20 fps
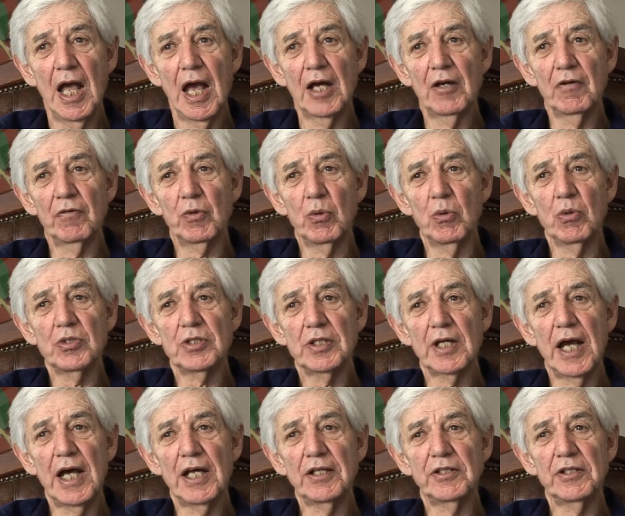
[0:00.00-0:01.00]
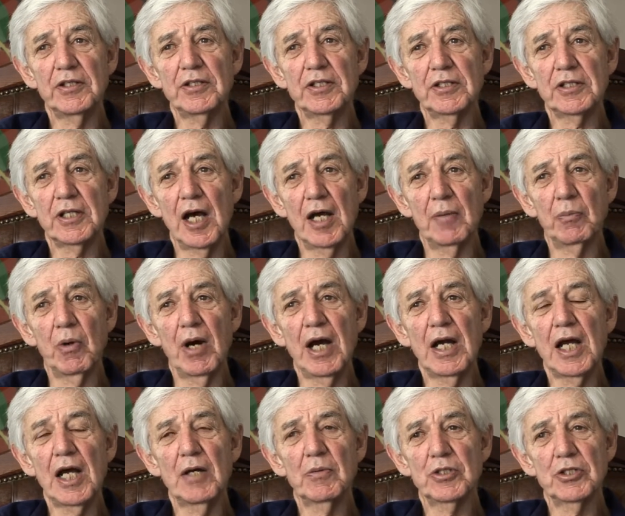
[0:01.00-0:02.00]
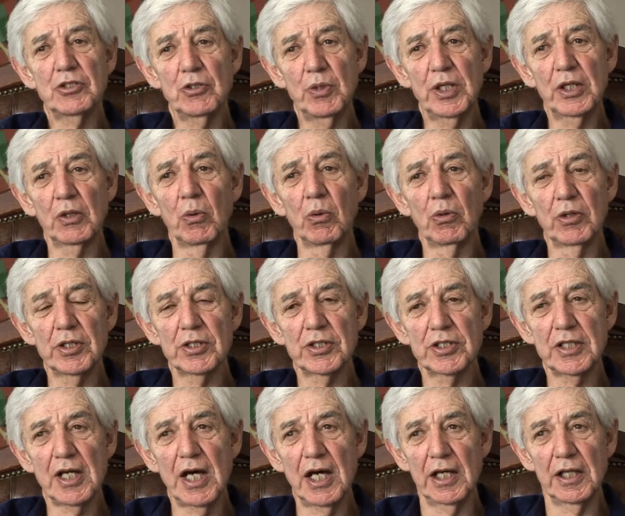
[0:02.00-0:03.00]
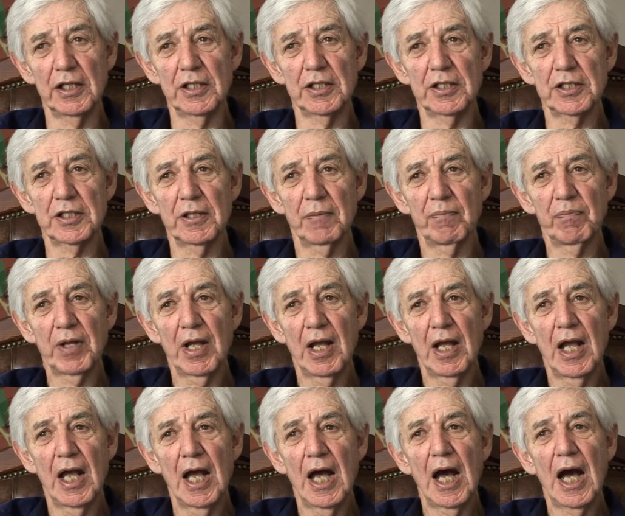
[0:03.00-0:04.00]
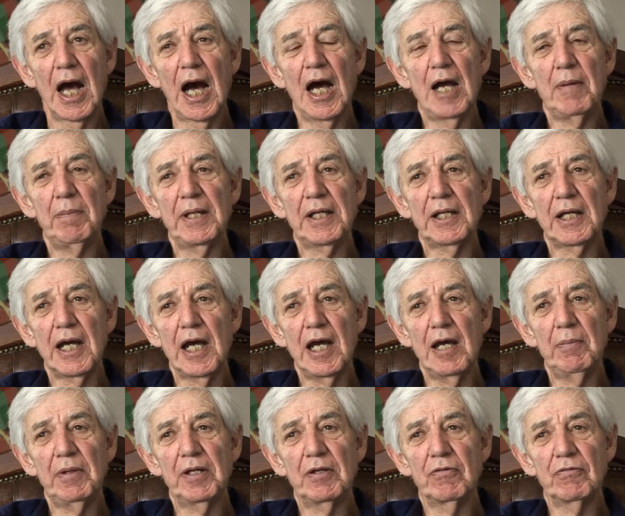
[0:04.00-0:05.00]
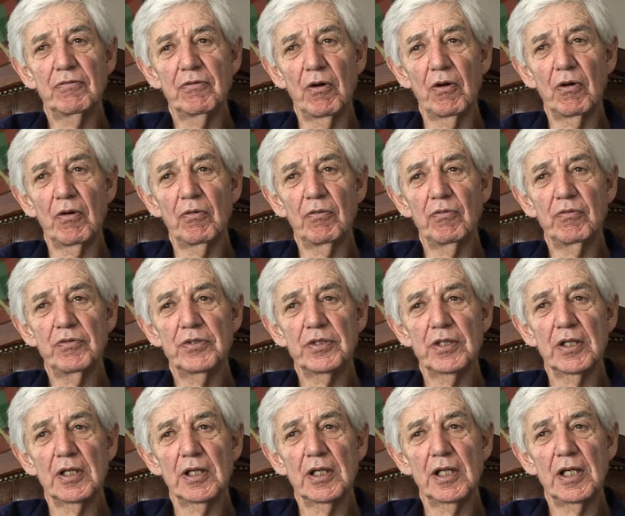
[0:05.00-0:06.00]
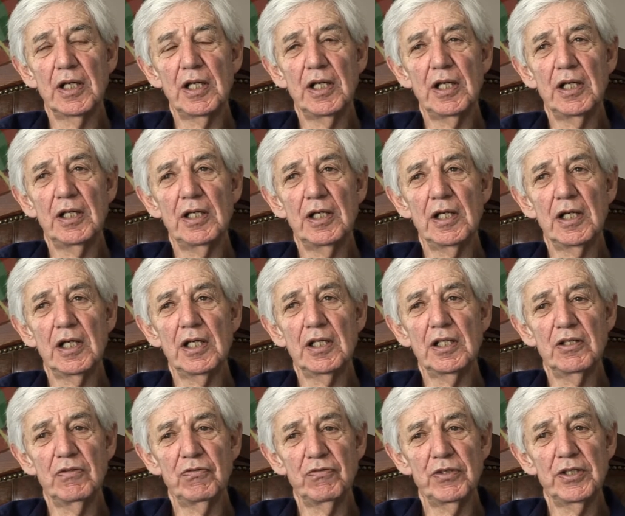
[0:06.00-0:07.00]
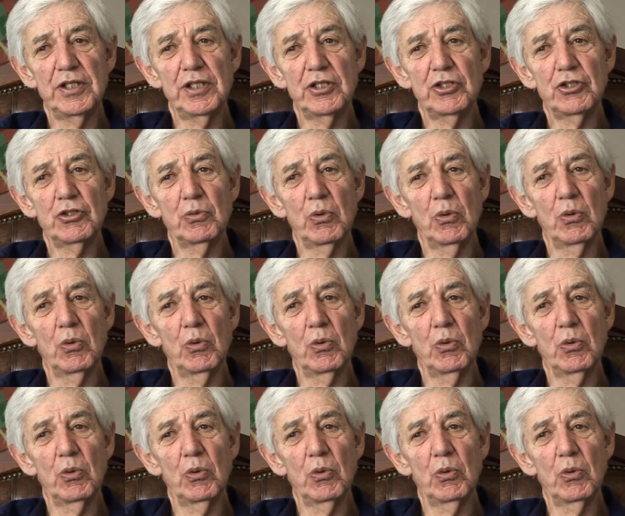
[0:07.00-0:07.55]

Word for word: And of course, at this time, while I was doing all this science, I became involved in a different issue